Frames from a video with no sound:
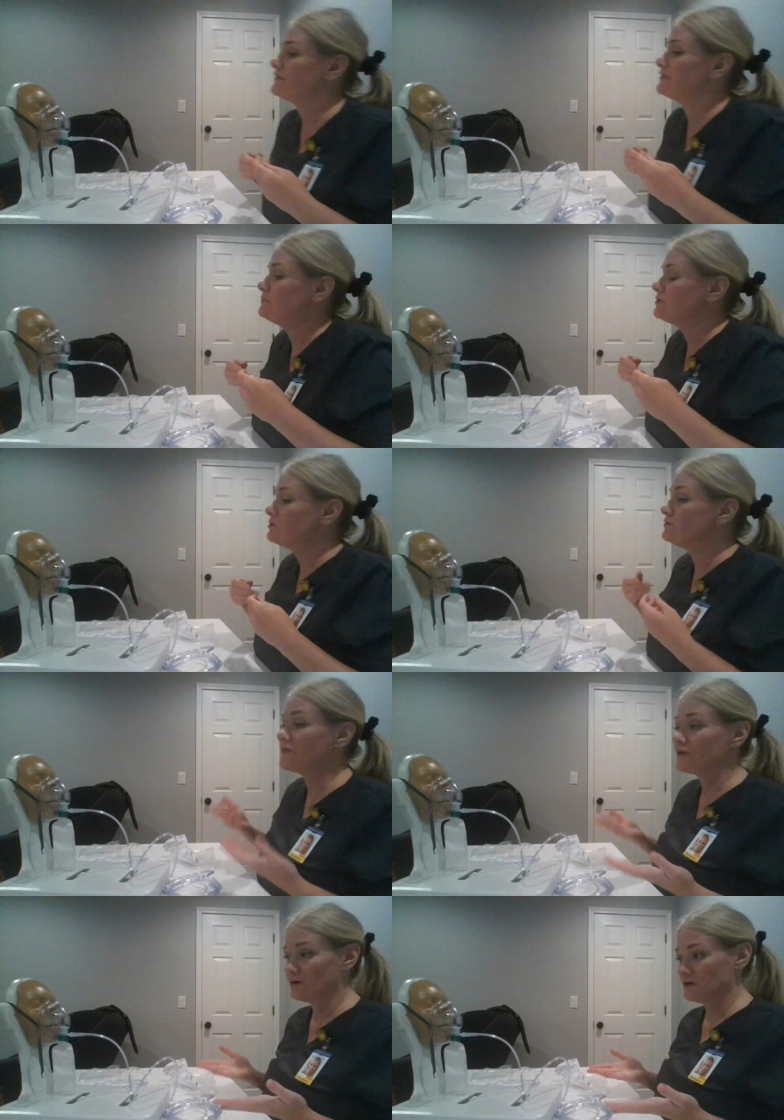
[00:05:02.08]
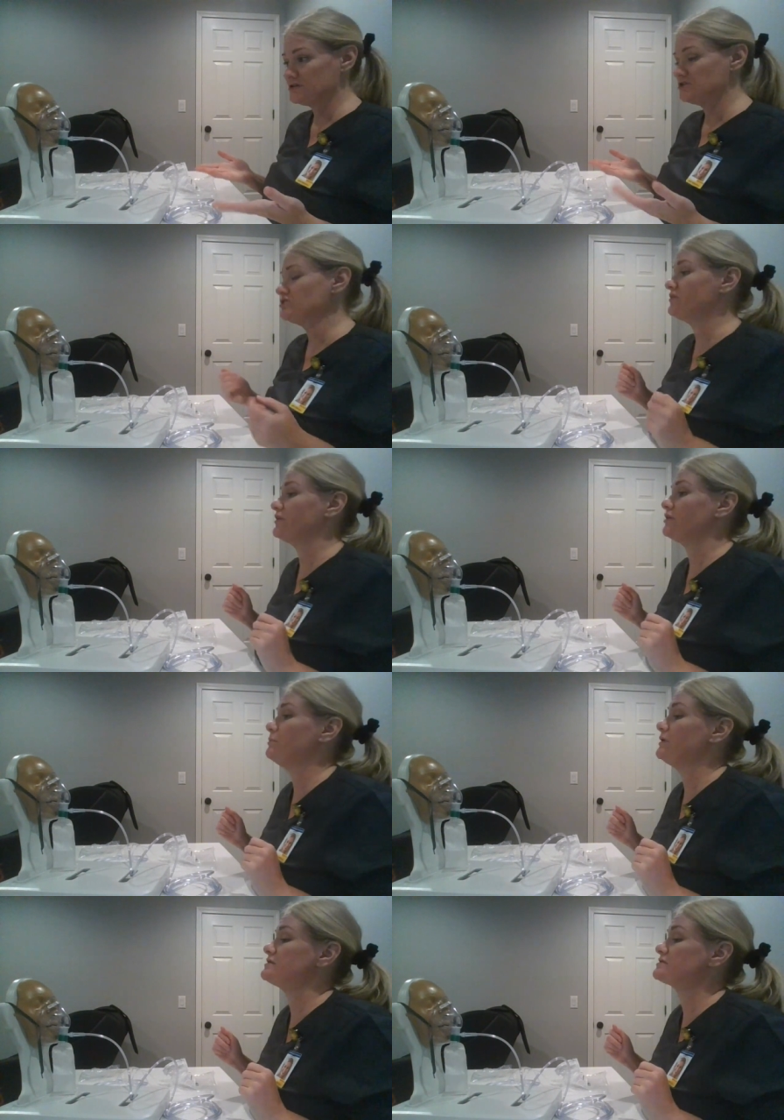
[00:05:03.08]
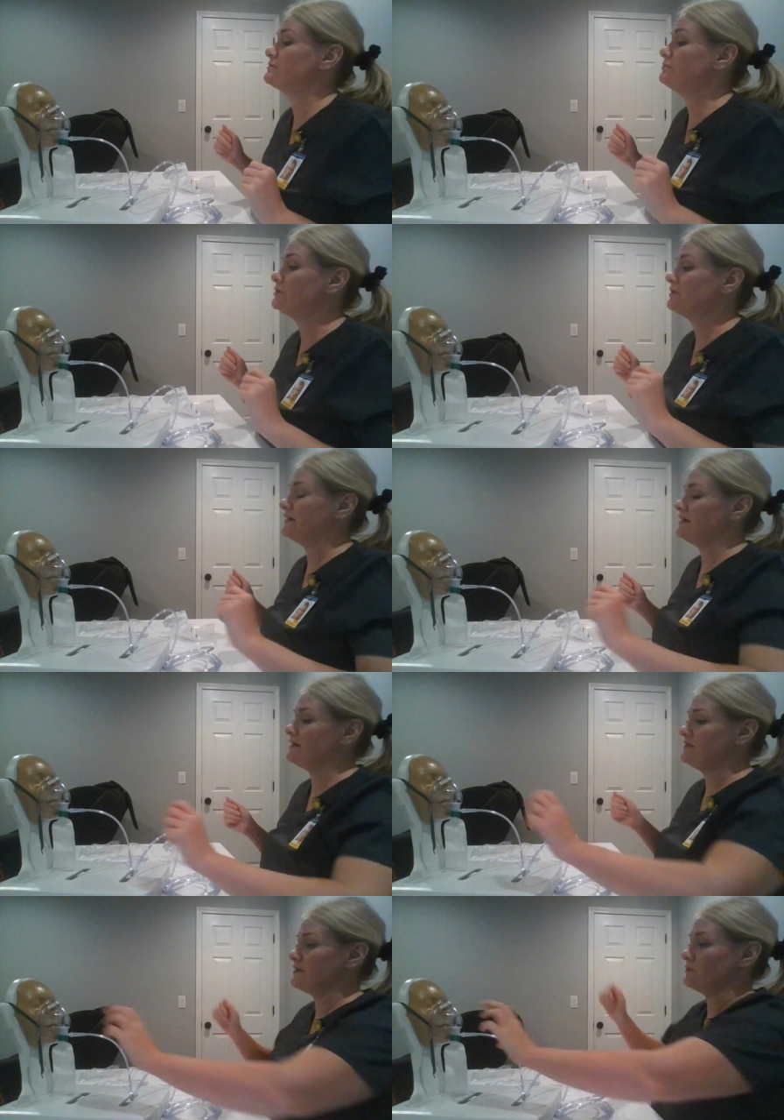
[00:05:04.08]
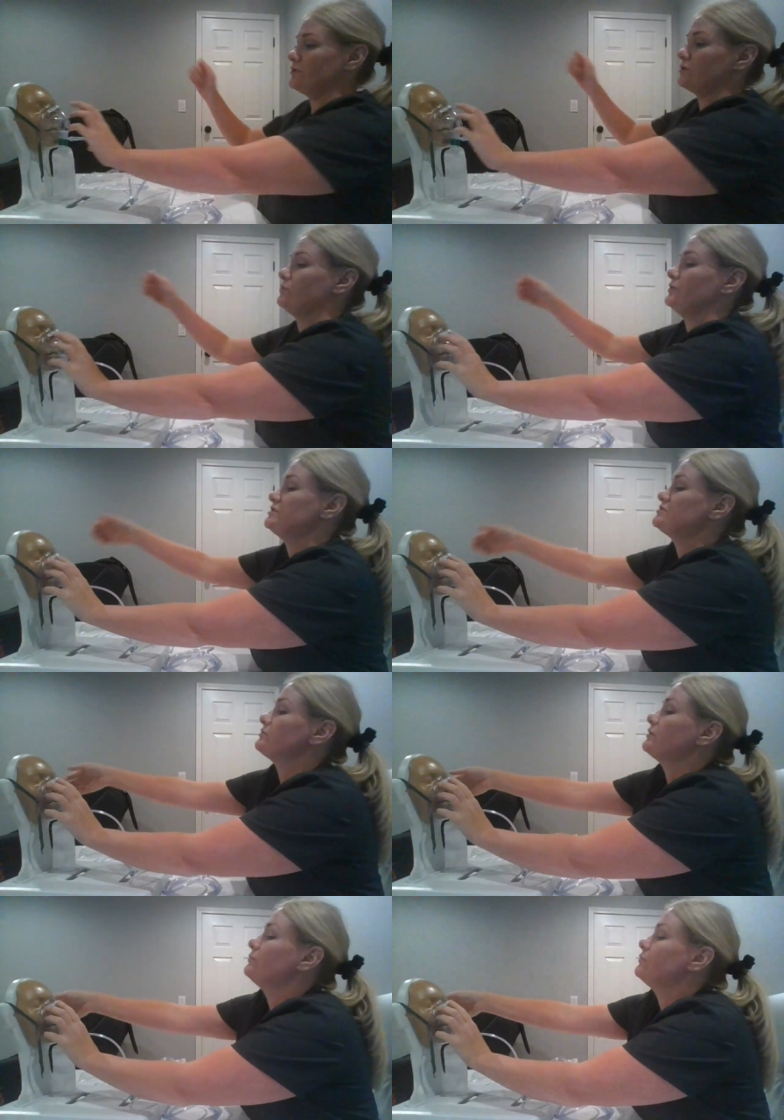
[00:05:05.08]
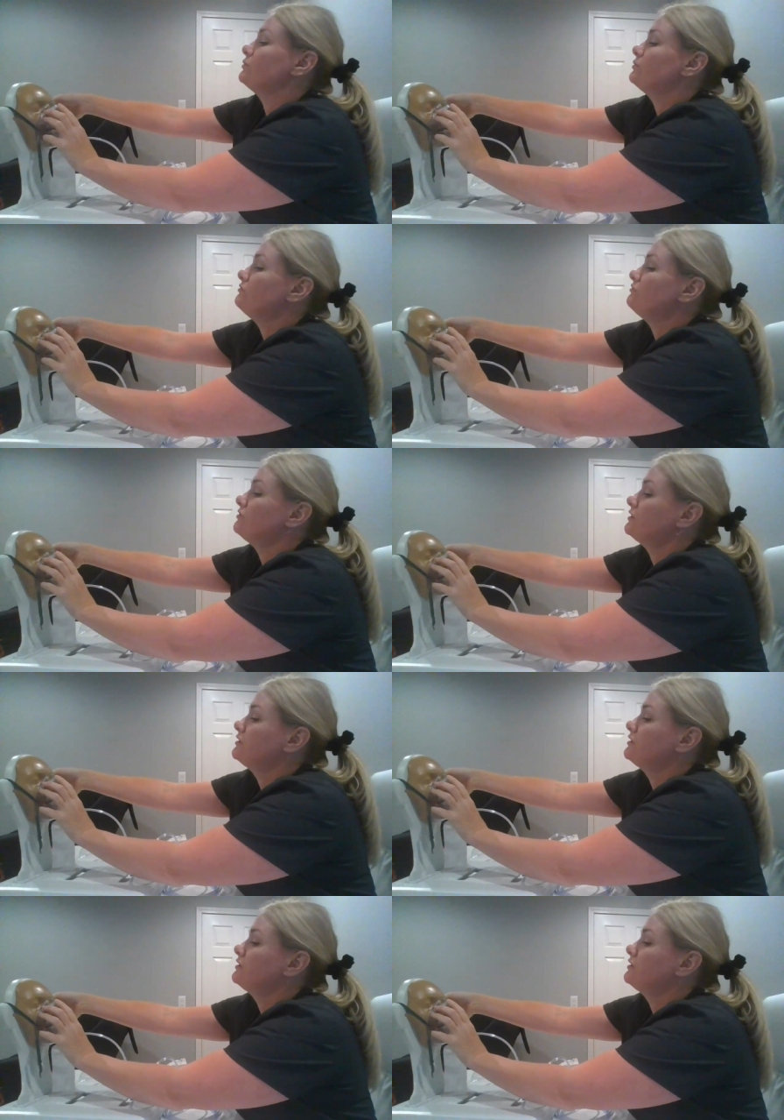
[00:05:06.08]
let them know that their oxygen therapy is complete and that we're going to remove